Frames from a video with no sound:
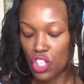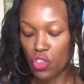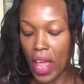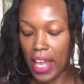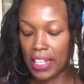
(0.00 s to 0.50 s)

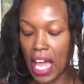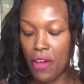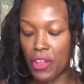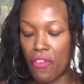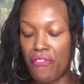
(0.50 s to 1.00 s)
track
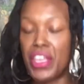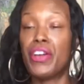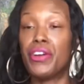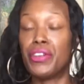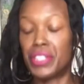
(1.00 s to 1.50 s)
down your
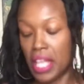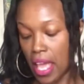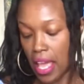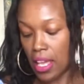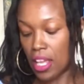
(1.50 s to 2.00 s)
fears
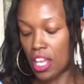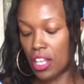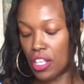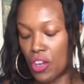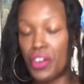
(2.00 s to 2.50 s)

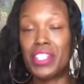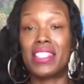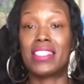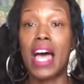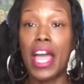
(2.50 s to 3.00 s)
in your
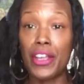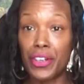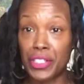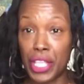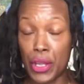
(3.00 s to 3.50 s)

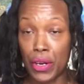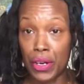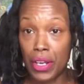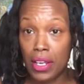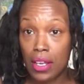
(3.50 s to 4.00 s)
desires
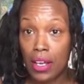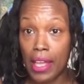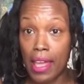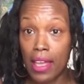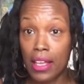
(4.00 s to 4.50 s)
here.
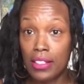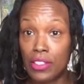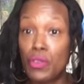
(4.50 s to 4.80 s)
Okay? You